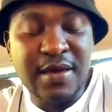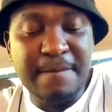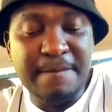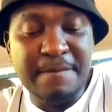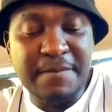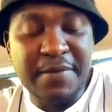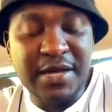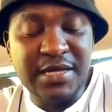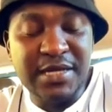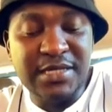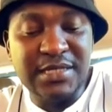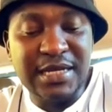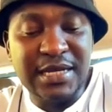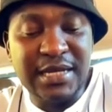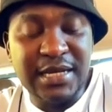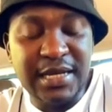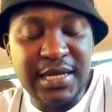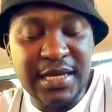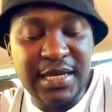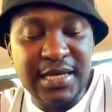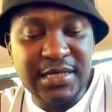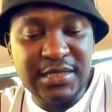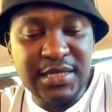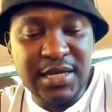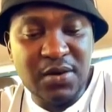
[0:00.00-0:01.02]
But
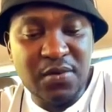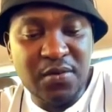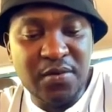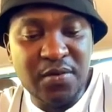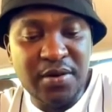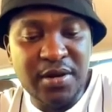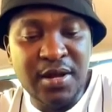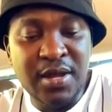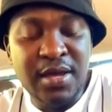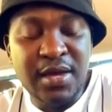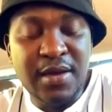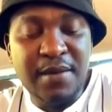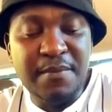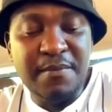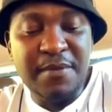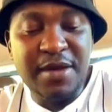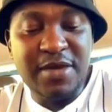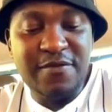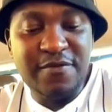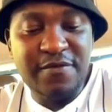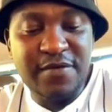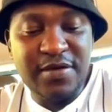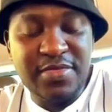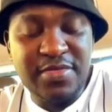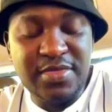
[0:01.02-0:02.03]
later on, my
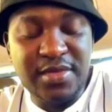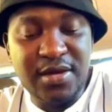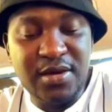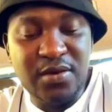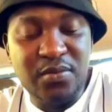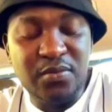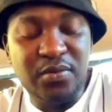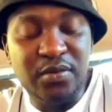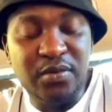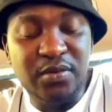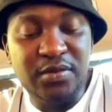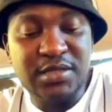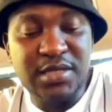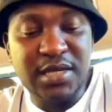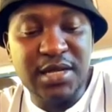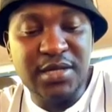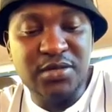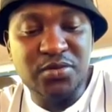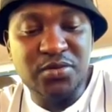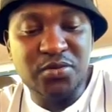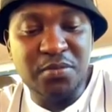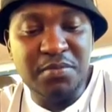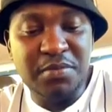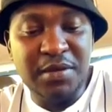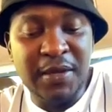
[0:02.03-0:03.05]
father will say
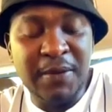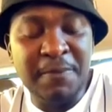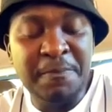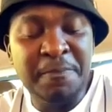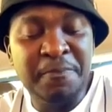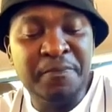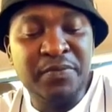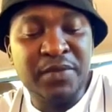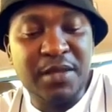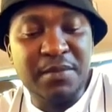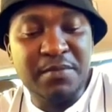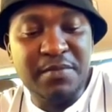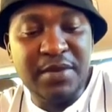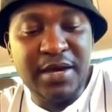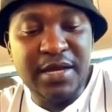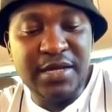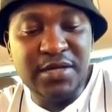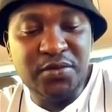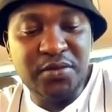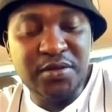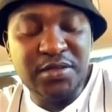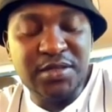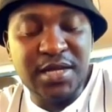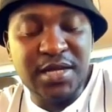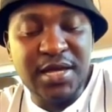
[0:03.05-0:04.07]
to me, my
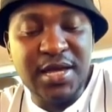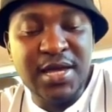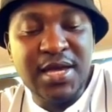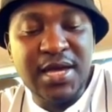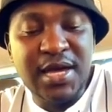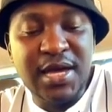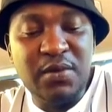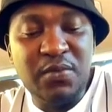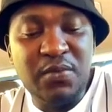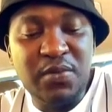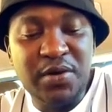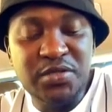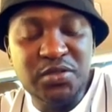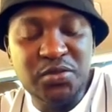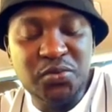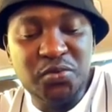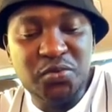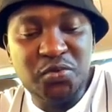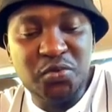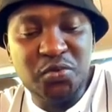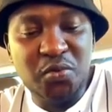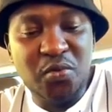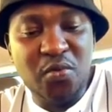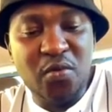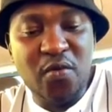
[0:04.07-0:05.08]
daughter, I want you
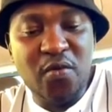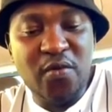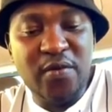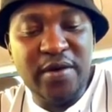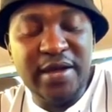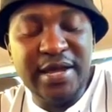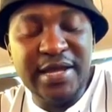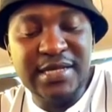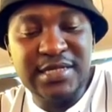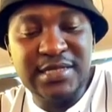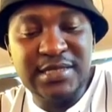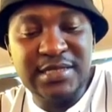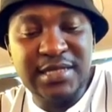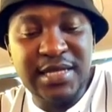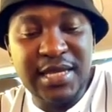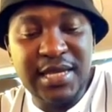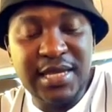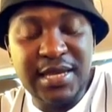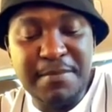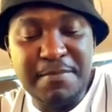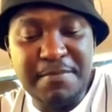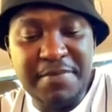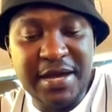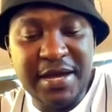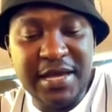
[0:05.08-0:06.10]
to go and take
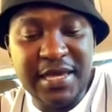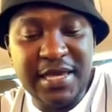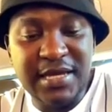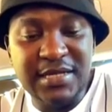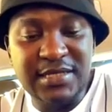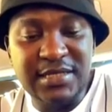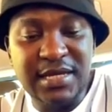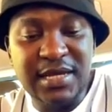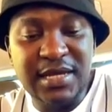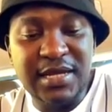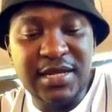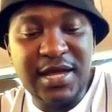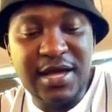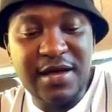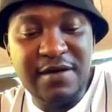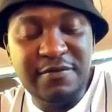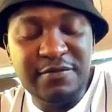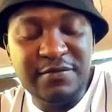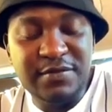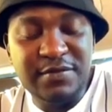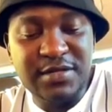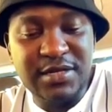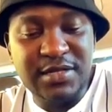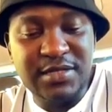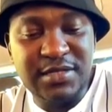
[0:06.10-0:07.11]
a bucket, and
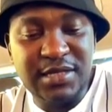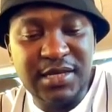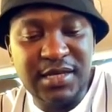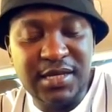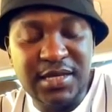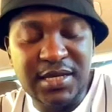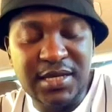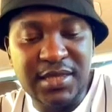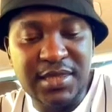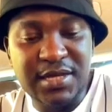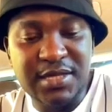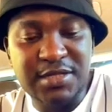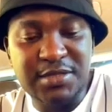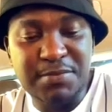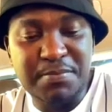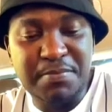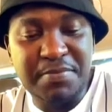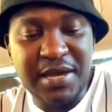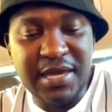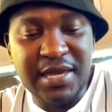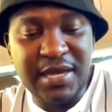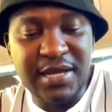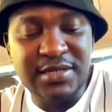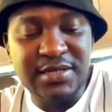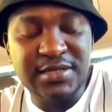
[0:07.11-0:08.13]
after taking that
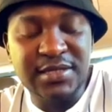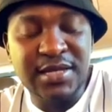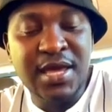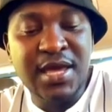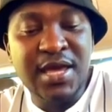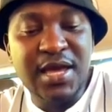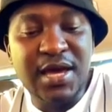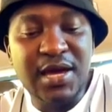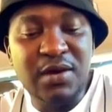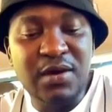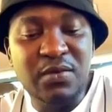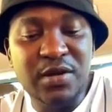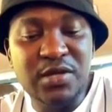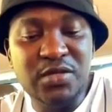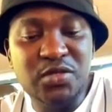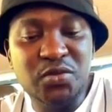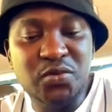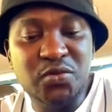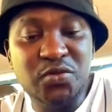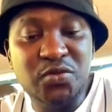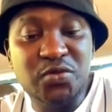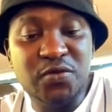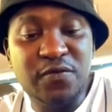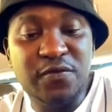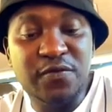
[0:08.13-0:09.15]
bucket, I want
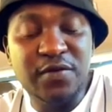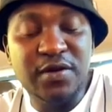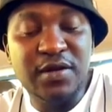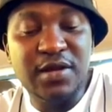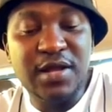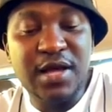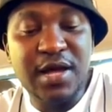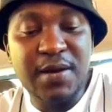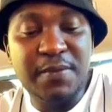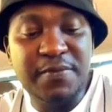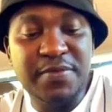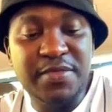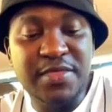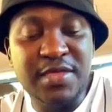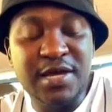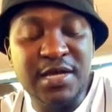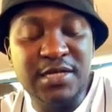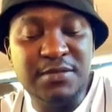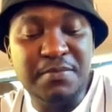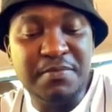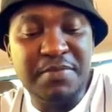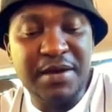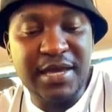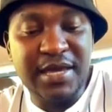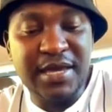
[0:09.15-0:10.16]
you to fill up
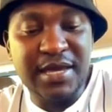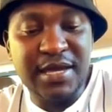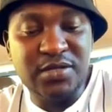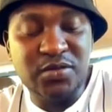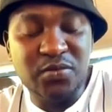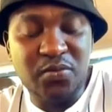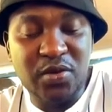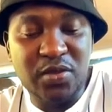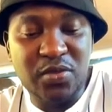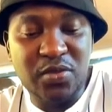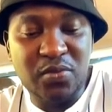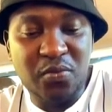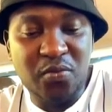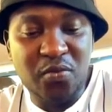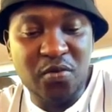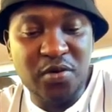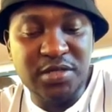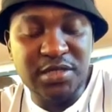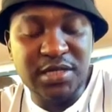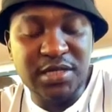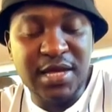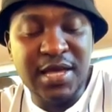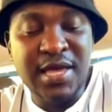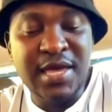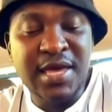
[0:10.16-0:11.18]
that bucket with
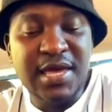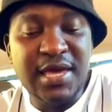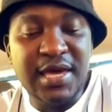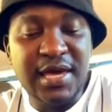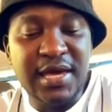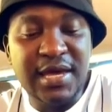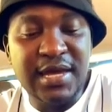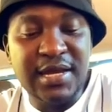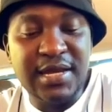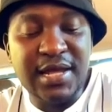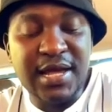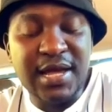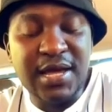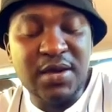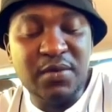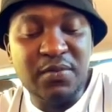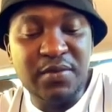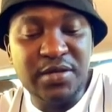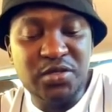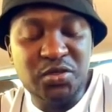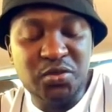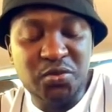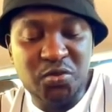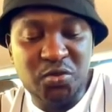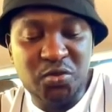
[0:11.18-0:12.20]
water, and I
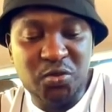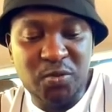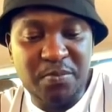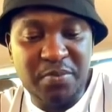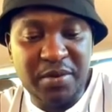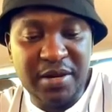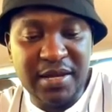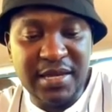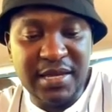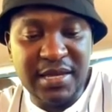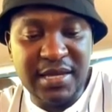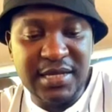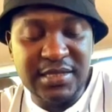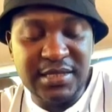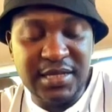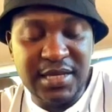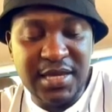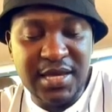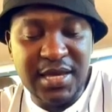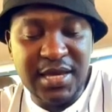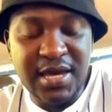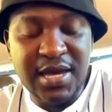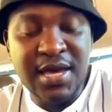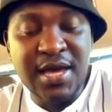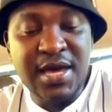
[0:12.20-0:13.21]
want you to bring it
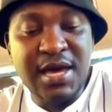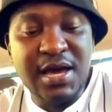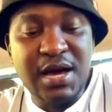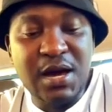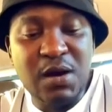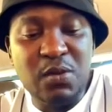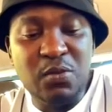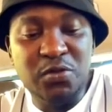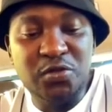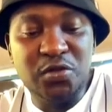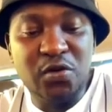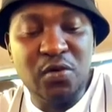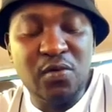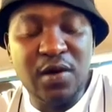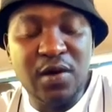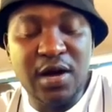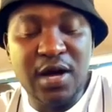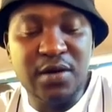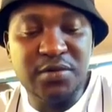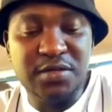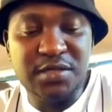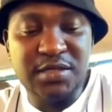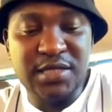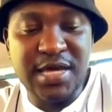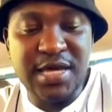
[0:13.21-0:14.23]
here. I would go
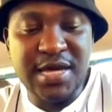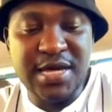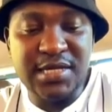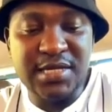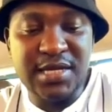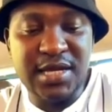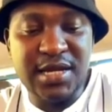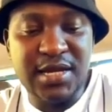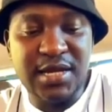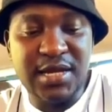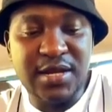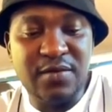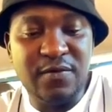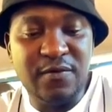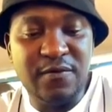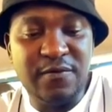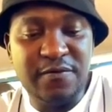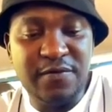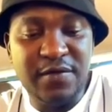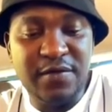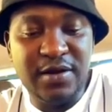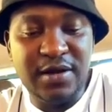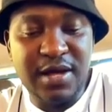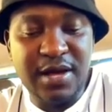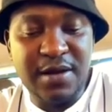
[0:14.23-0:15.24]
outside and I will
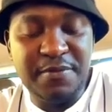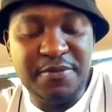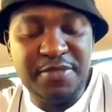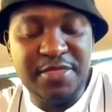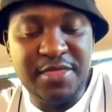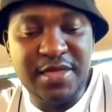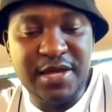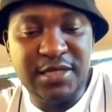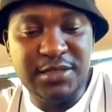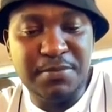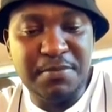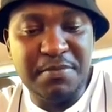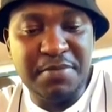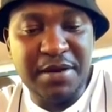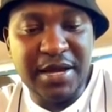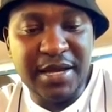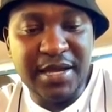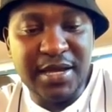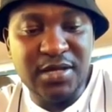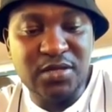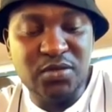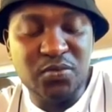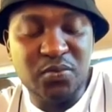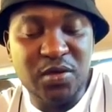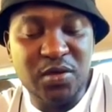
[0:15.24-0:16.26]
fill up that
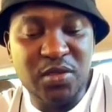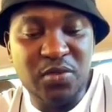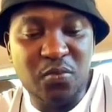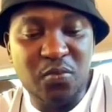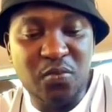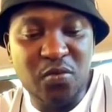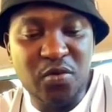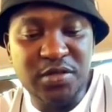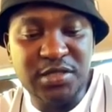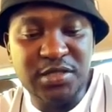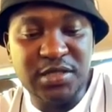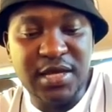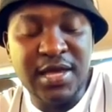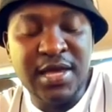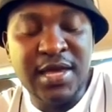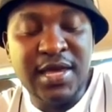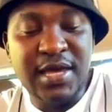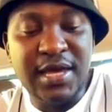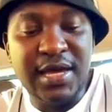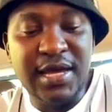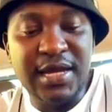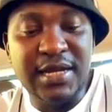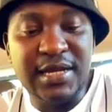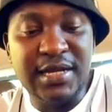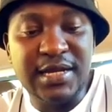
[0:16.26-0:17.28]
bucket with water
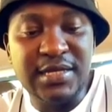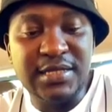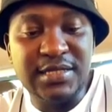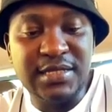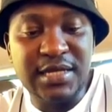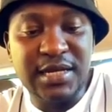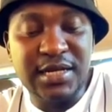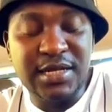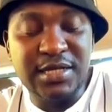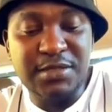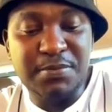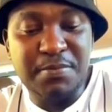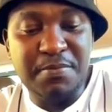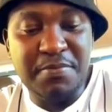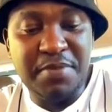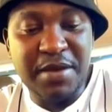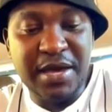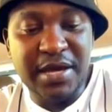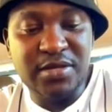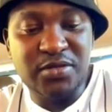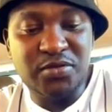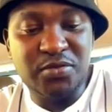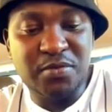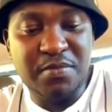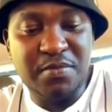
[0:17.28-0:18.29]
and return it
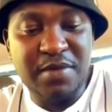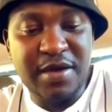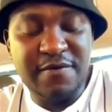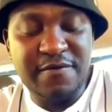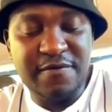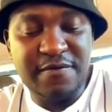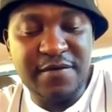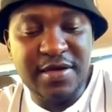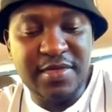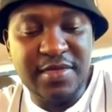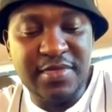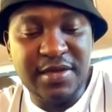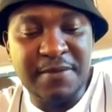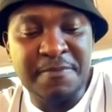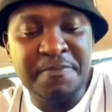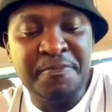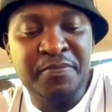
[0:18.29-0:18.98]
back to my father.